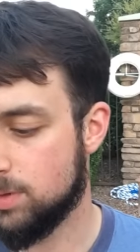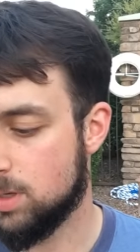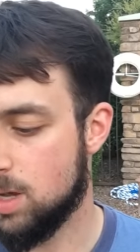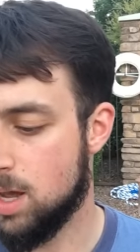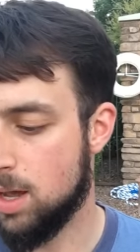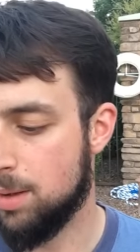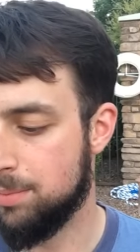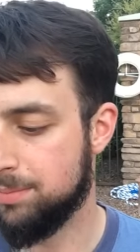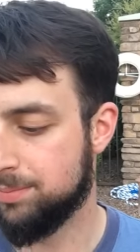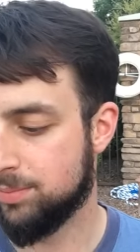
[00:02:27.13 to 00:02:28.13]

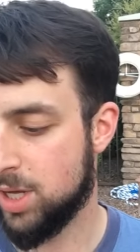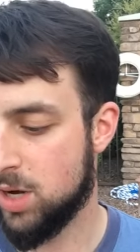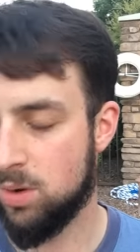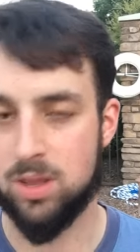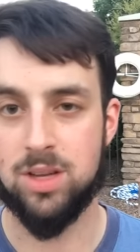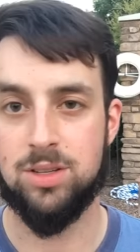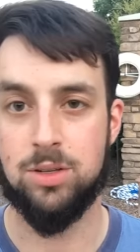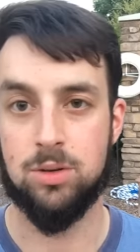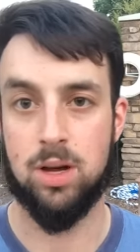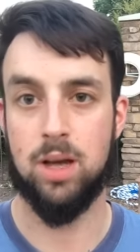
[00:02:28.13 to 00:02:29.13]
um, you know, what do they
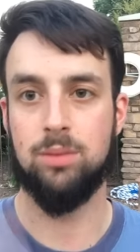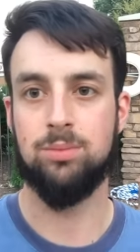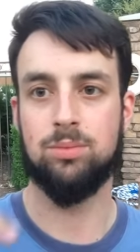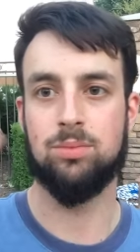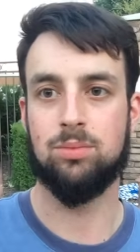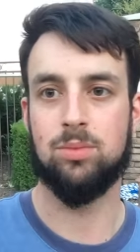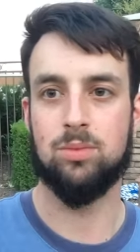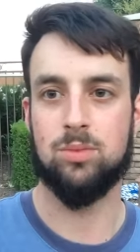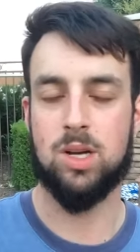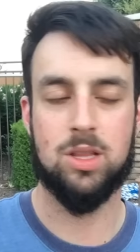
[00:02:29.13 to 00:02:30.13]
do? Uh,
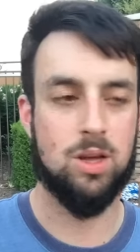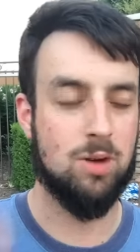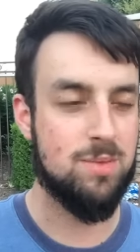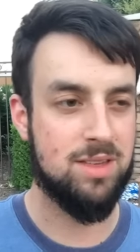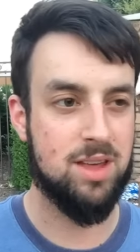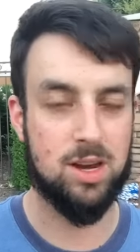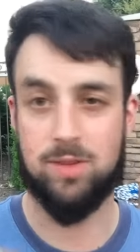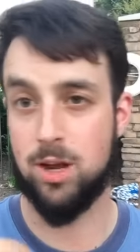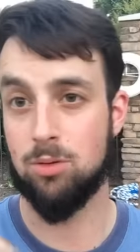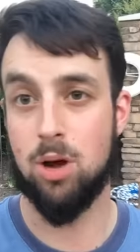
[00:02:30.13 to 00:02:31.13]
what, are the, what am I thinking of?
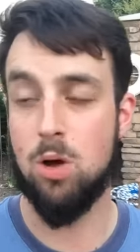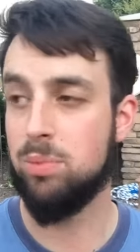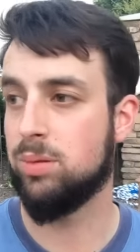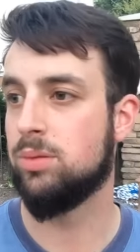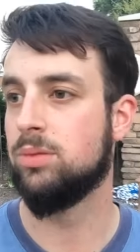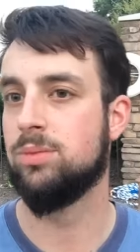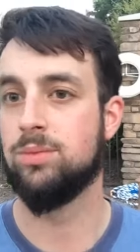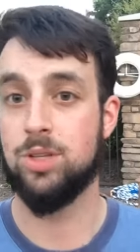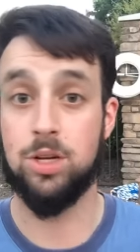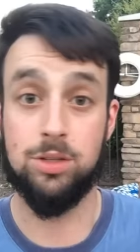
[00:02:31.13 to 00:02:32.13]
Like a rope?
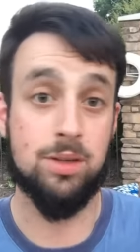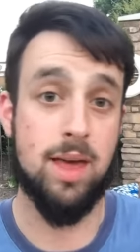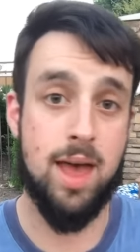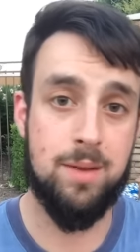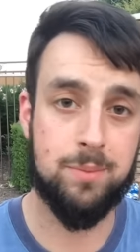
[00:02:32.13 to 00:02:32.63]
You could do that.